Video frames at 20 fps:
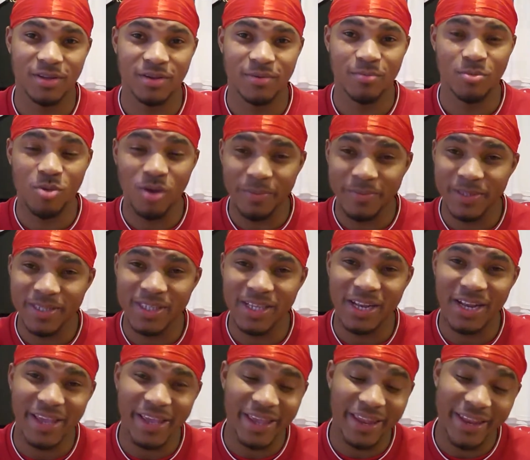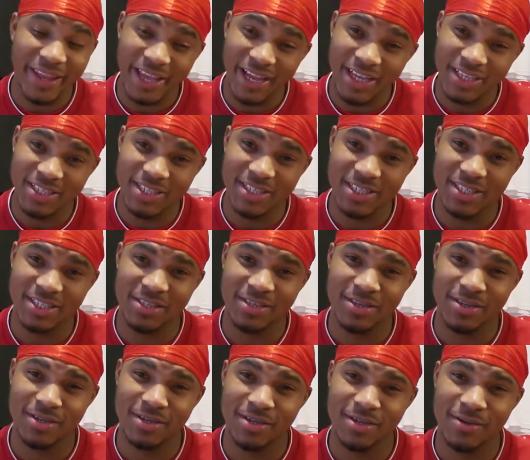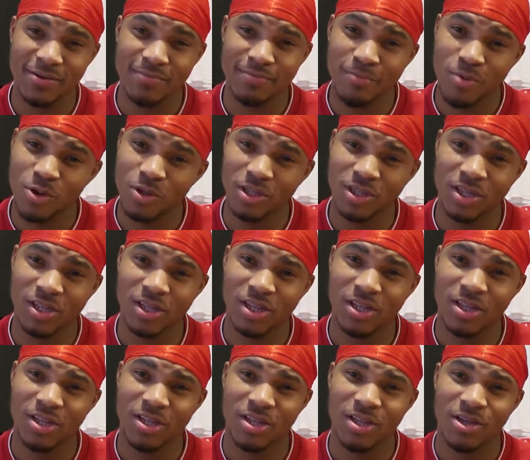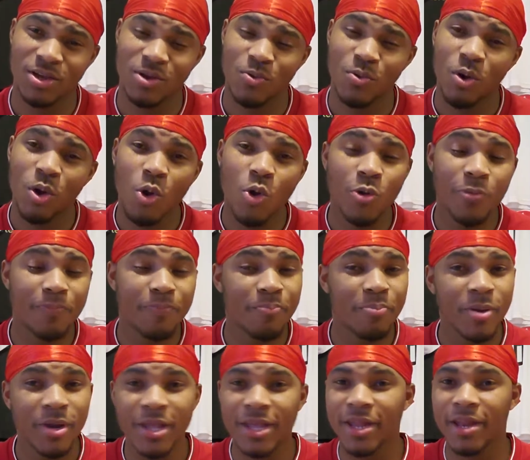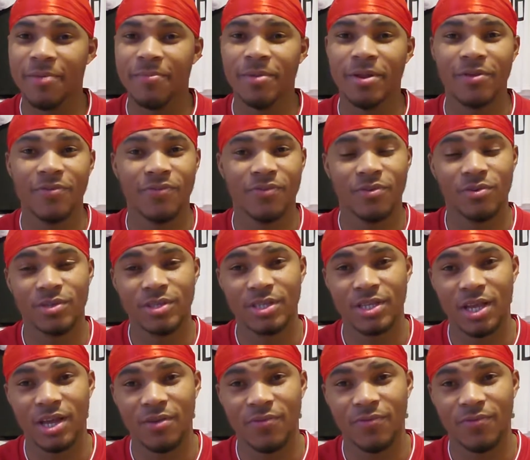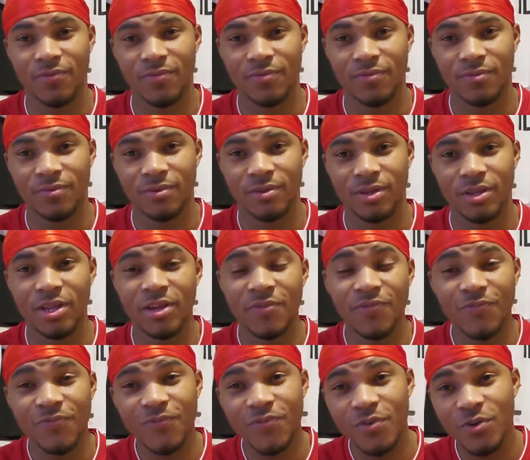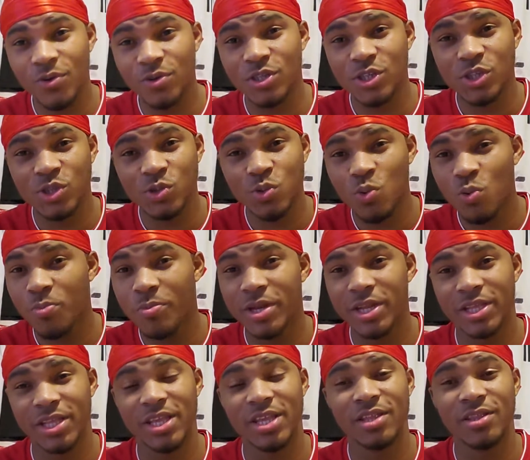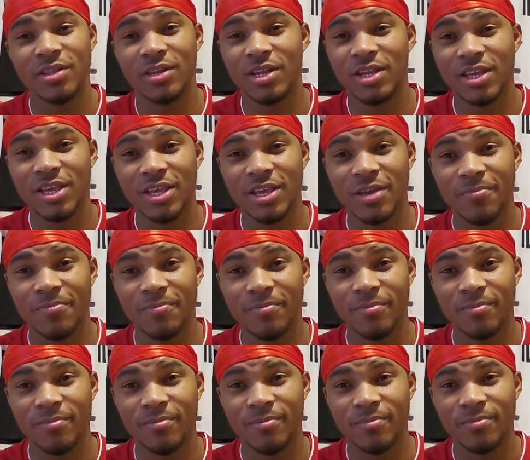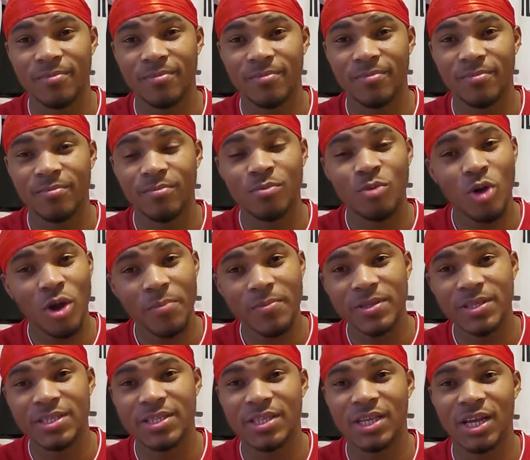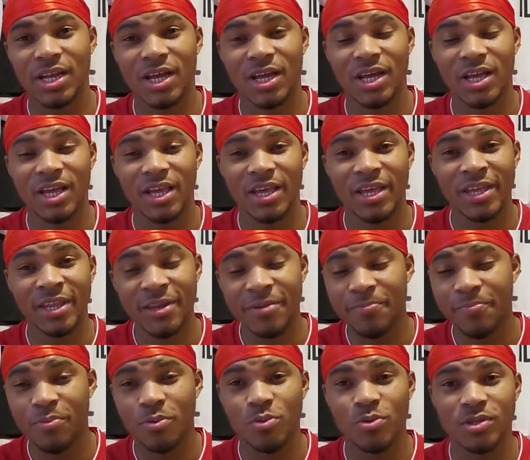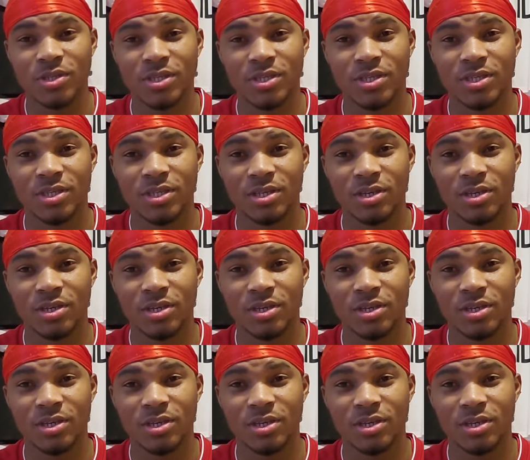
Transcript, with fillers: Mohamed Salah get the assist. But we play them in the first half. In the first two minutes into the game, Mohamed Salah hit the post.